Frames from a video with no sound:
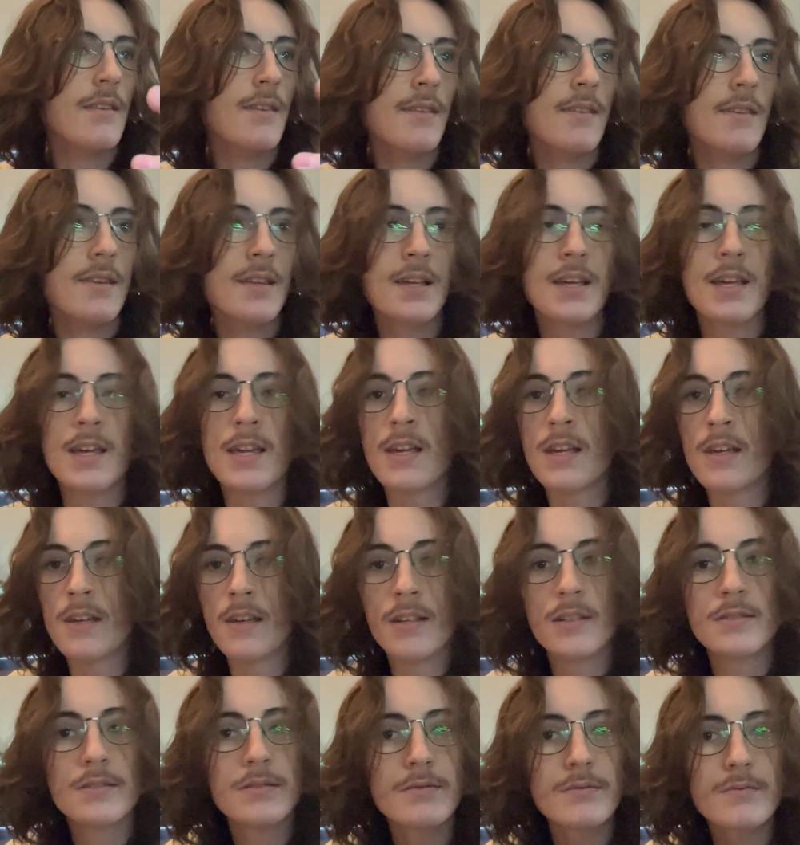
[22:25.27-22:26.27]

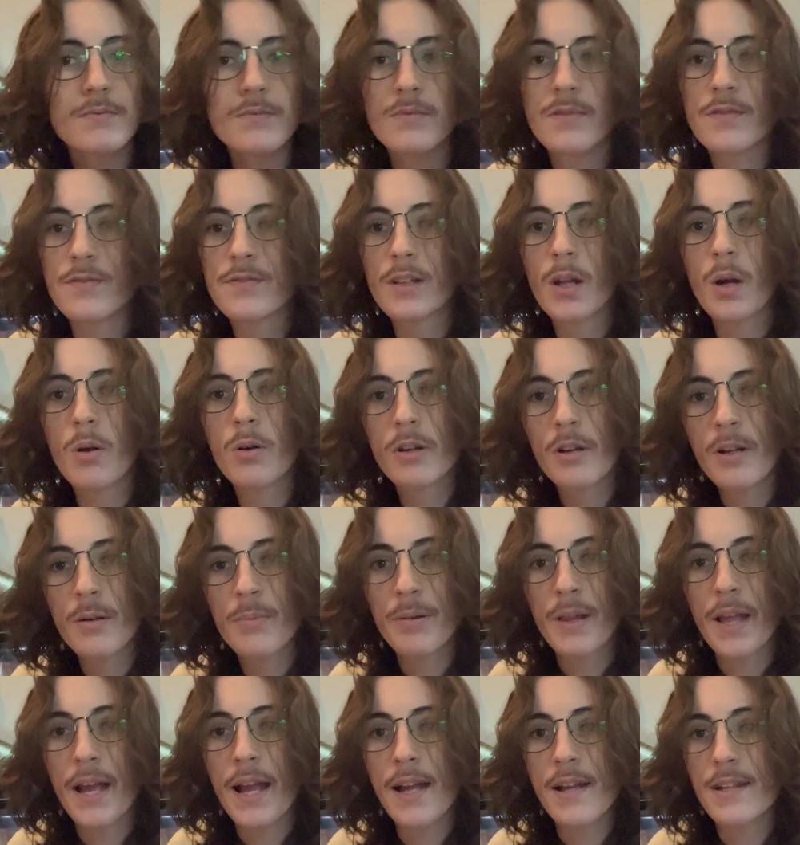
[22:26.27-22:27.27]
the floating
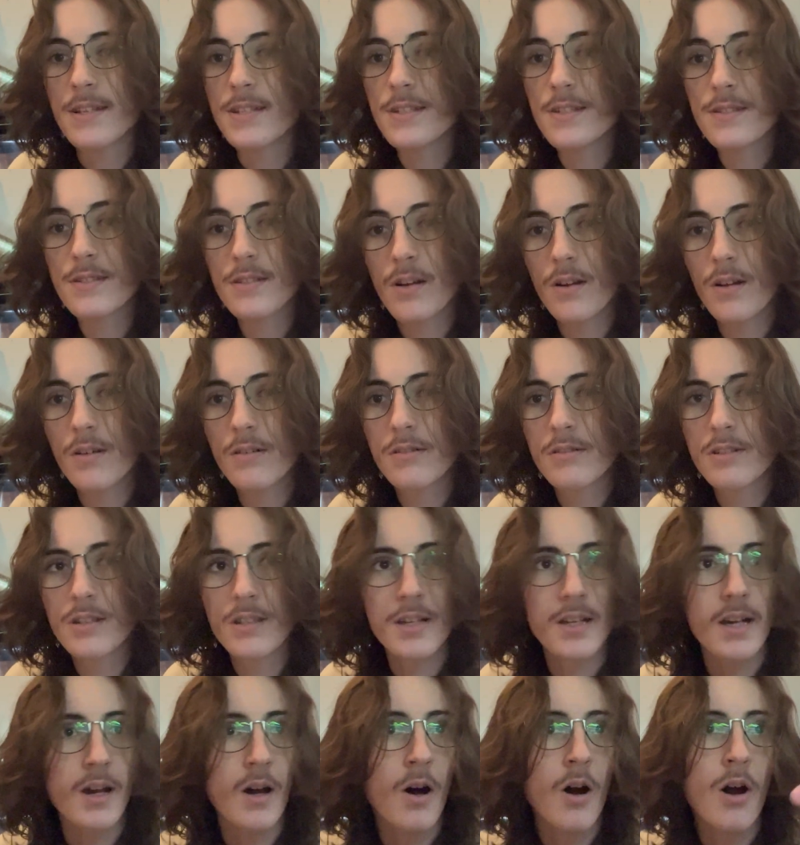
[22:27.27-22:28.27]
plants
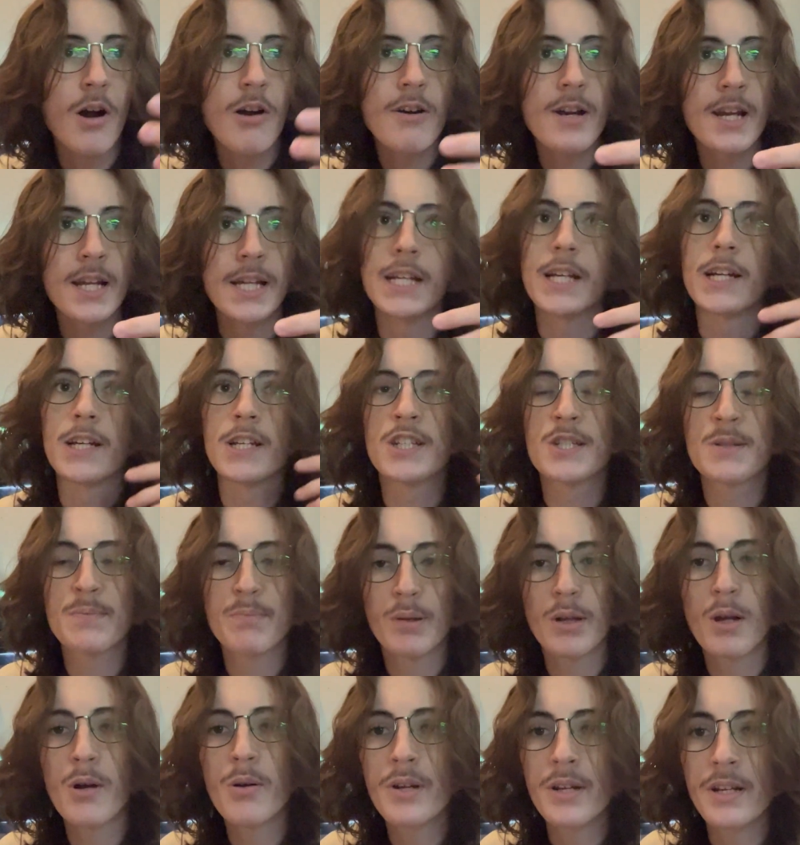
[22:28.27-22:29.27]
already
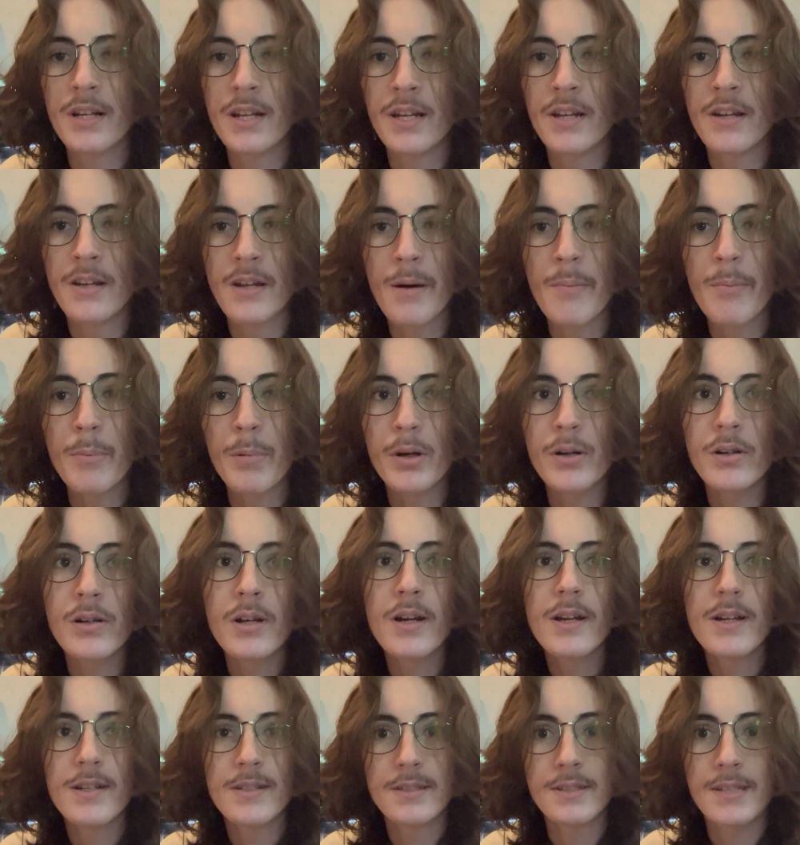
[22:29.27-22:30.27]
exploded in number
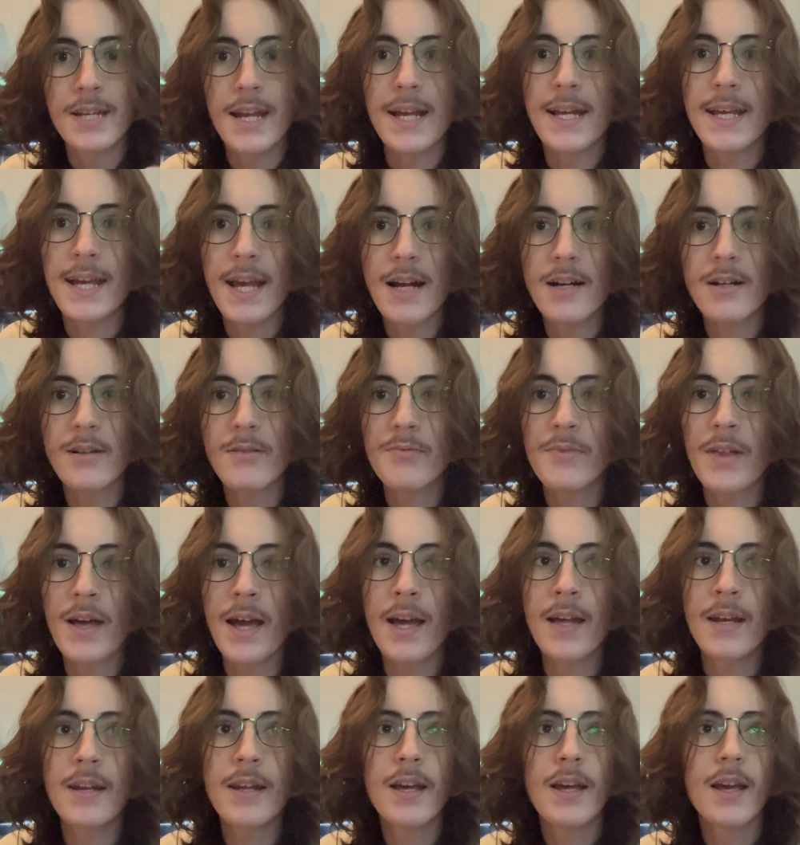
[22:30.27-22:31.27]
to take care of
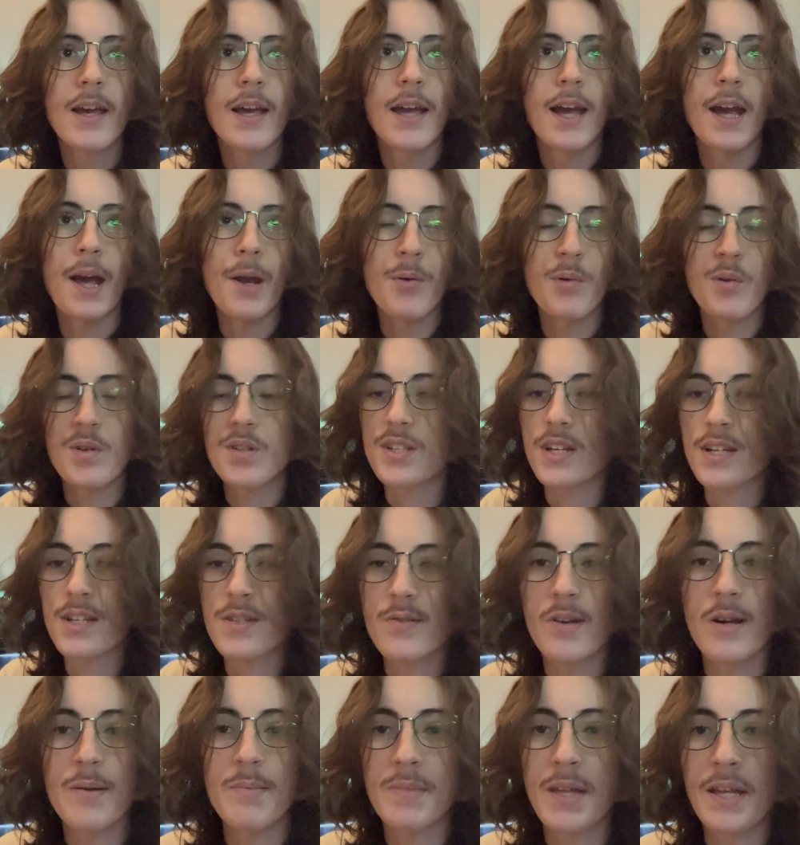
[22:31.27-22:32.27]
that. And once I
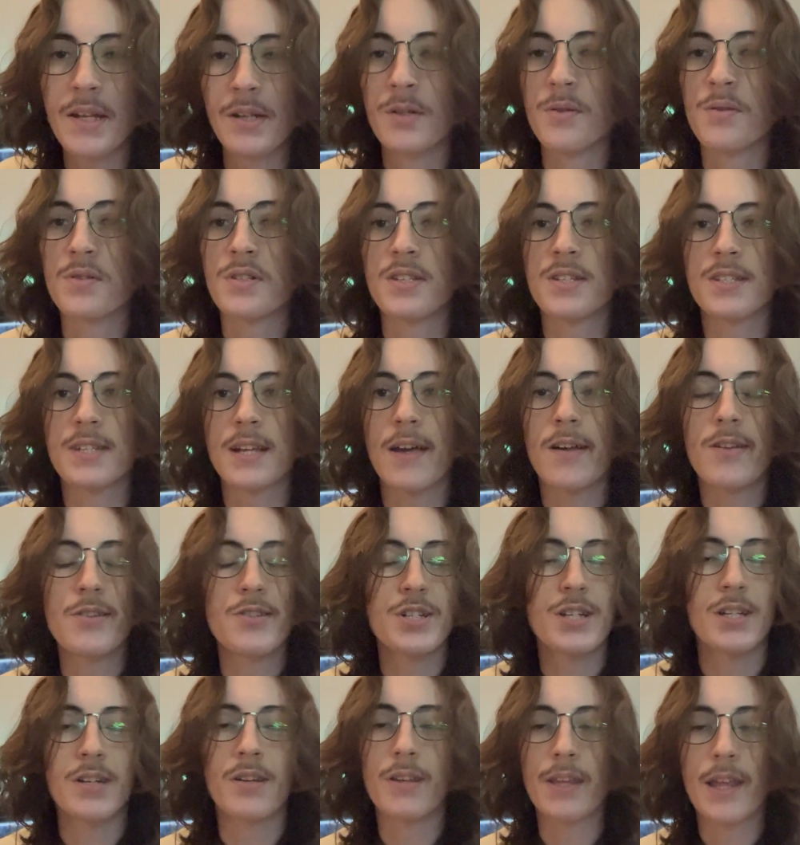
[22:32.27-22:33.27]
scrape that nuisance
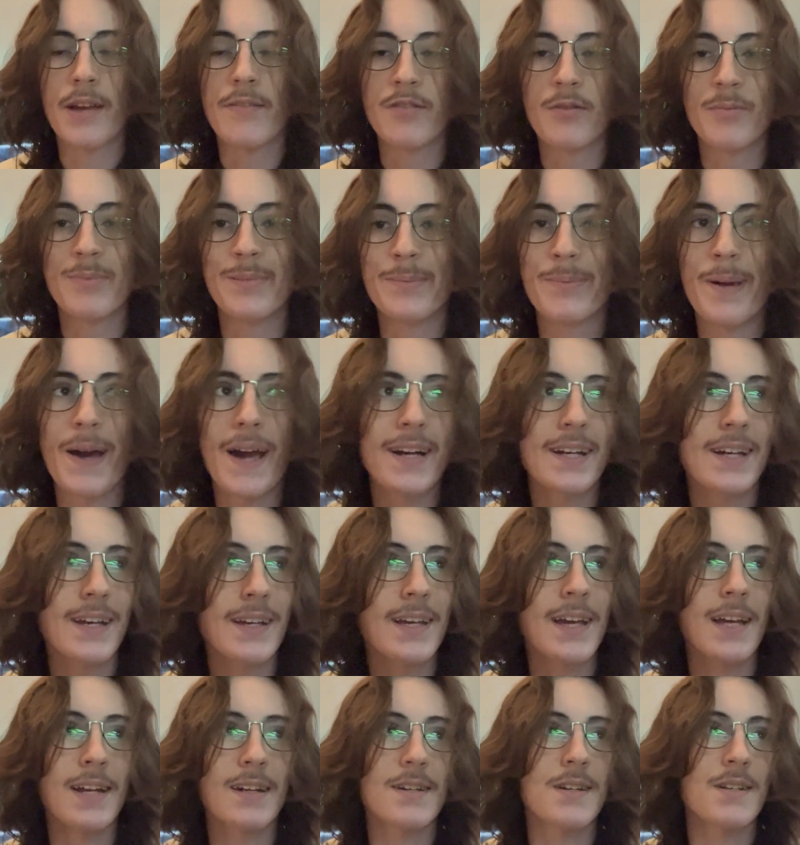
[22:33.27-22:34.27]
algae, it'll never be back
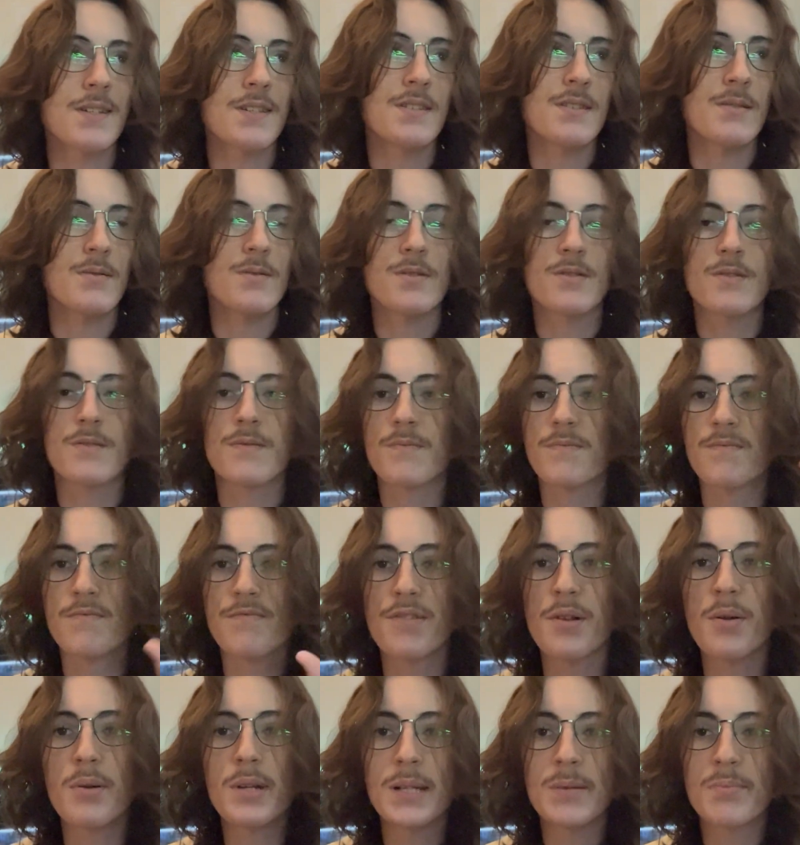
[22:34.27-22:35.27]
again because those
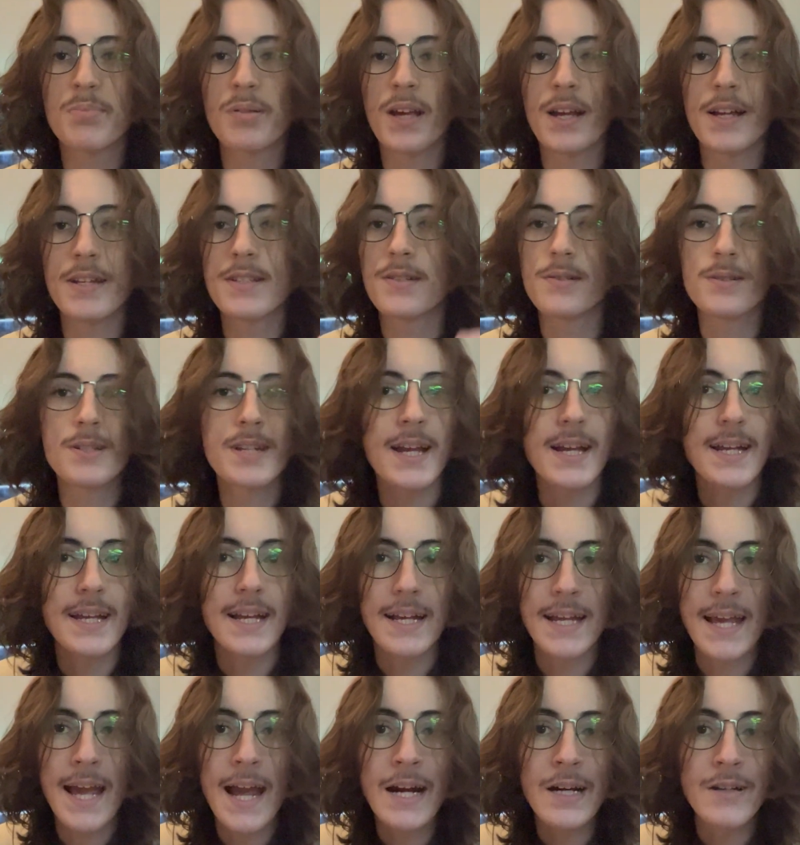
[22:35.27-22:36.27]
floating plants are
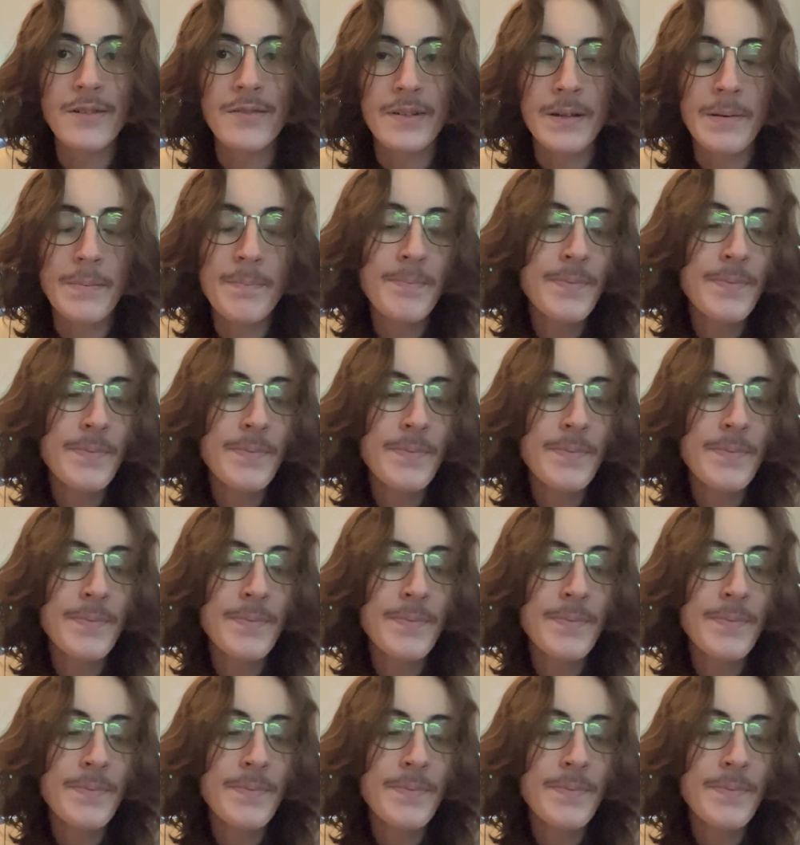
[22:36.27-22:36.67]
taking care of it.